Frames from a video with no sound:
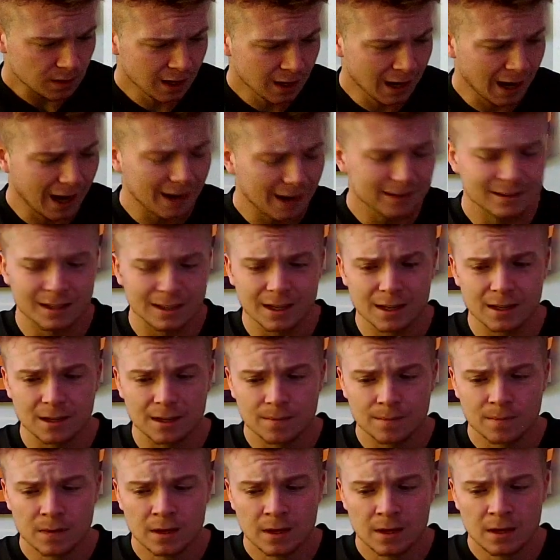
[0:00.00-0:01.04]
I think
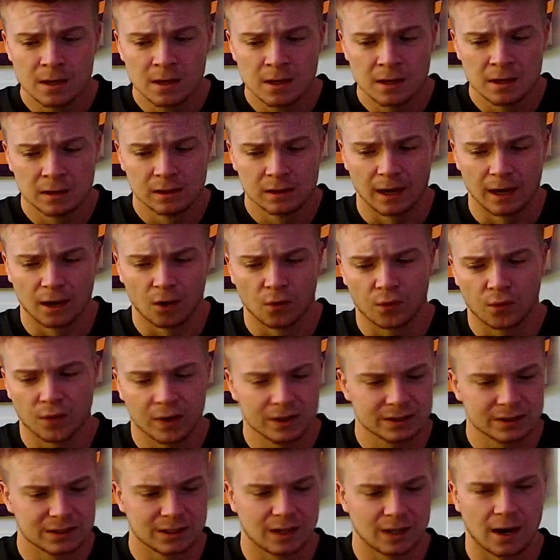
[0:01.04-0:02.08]
the
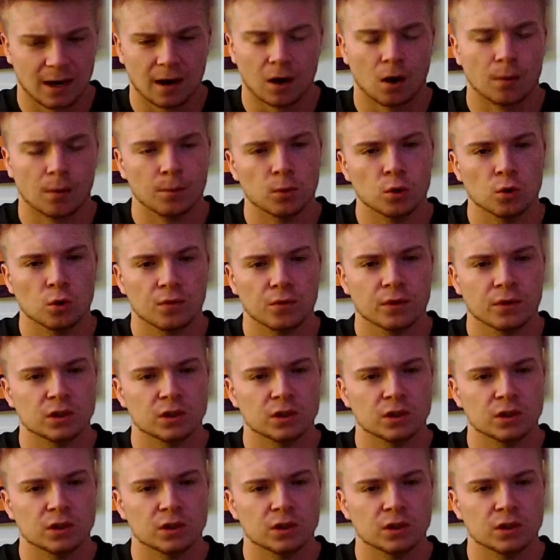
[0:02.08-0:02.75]
Elflein to IR move